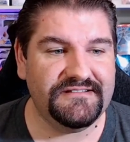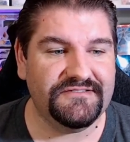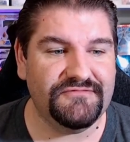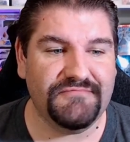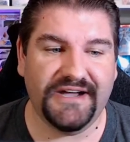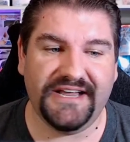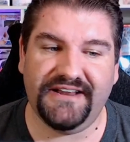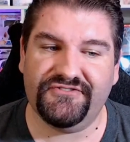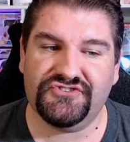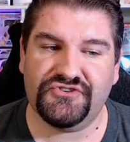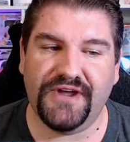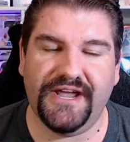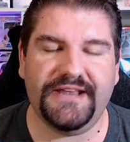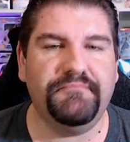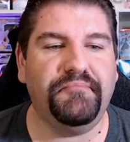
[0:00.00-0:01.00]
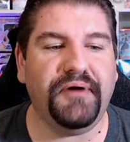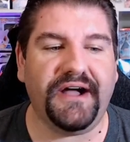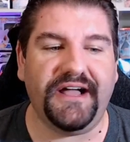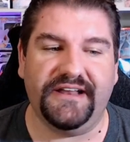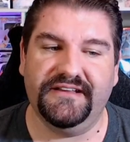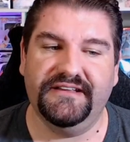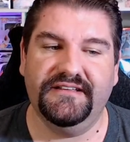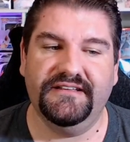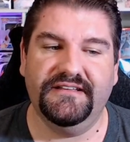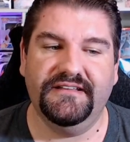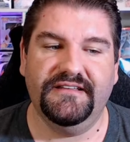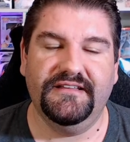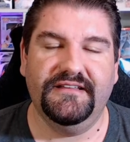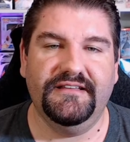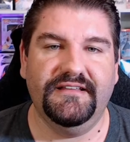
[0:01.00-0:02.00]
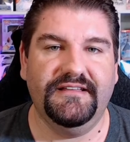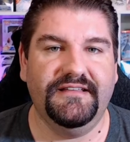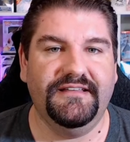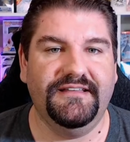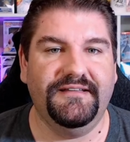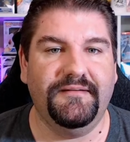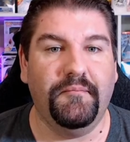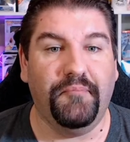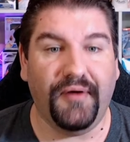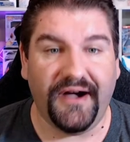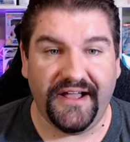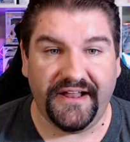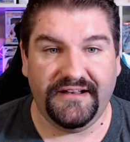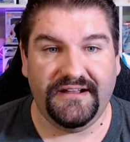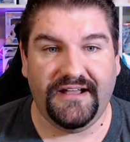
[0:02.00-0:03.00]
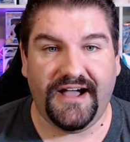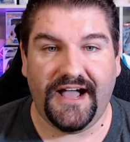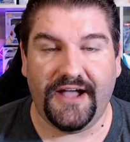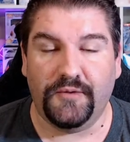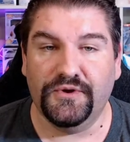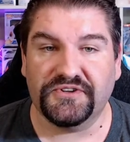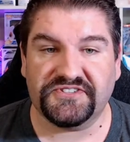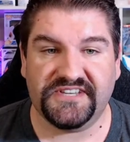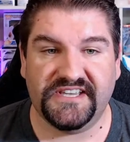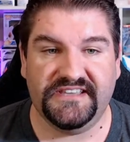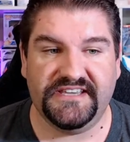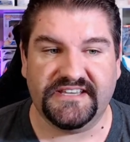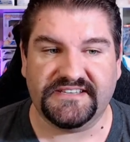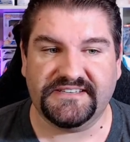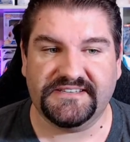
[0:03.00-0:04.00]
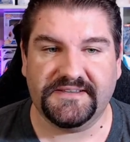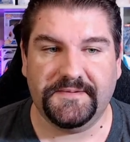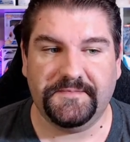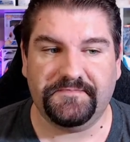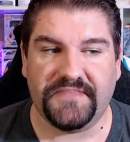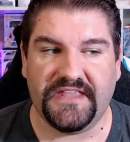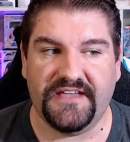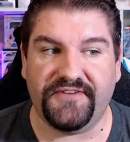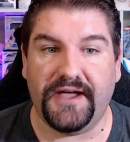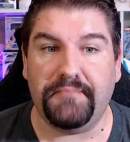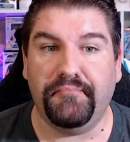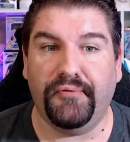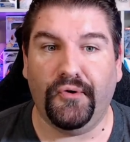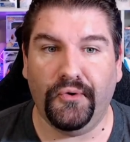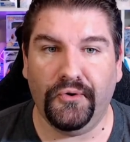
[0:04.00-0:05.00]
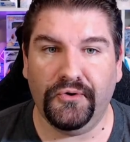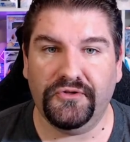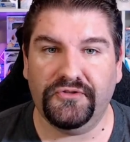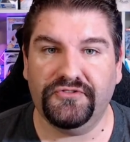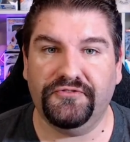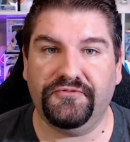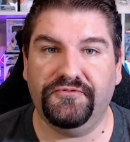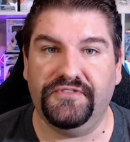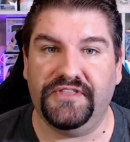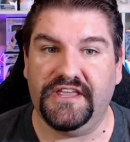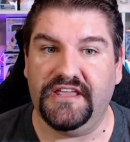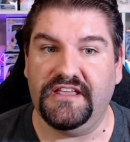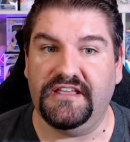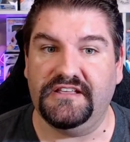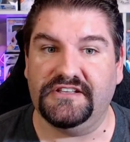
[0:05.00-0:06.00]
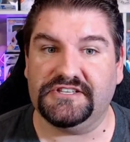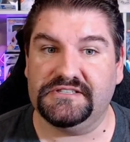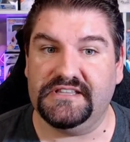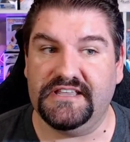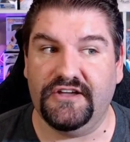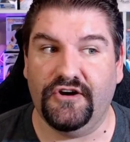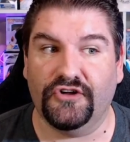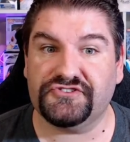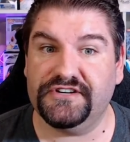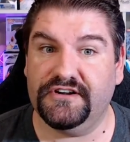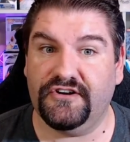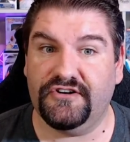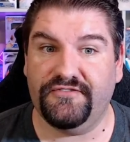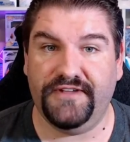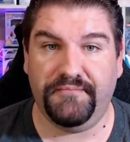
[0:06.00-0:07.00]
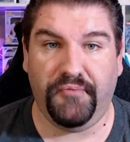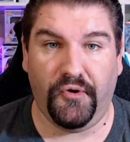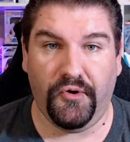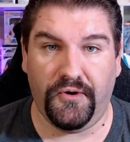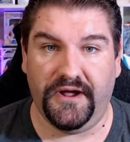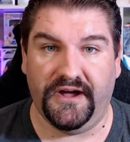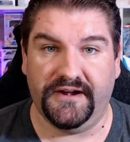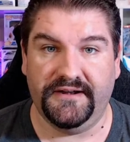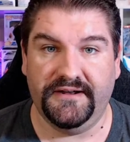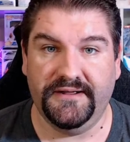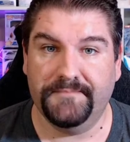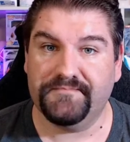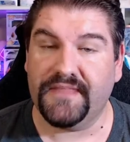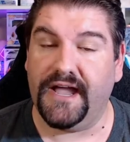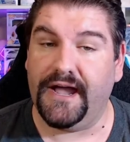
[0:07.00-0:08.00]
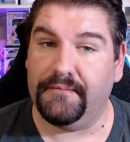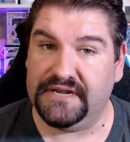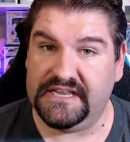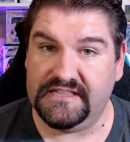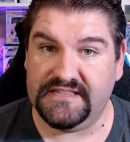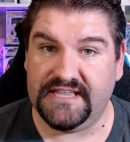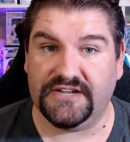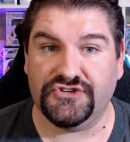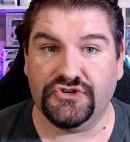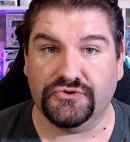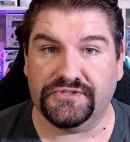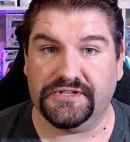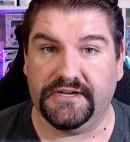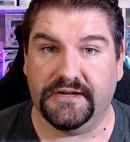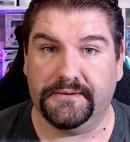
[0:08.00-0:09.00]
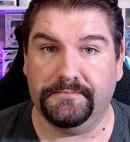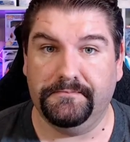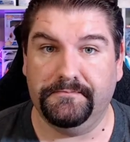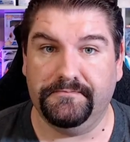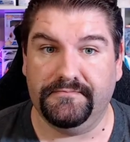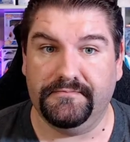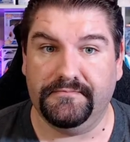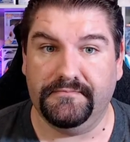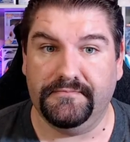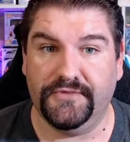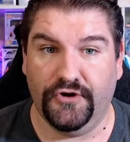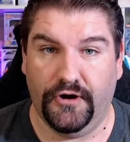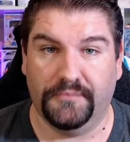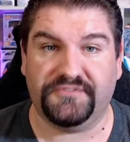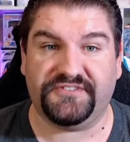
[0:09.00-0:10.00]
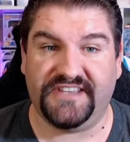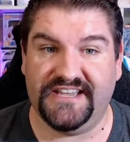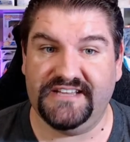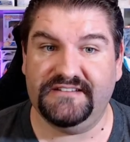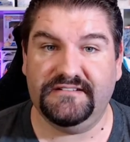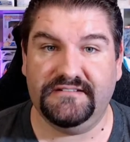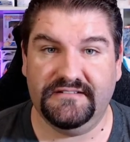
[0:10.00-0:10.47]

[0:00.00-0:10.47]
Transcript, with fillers: You might have a trade, but but I will say this. If I pull the the, the alternate art Vaporeon, I'm gonna need that Jolteon. You know what I'm saying?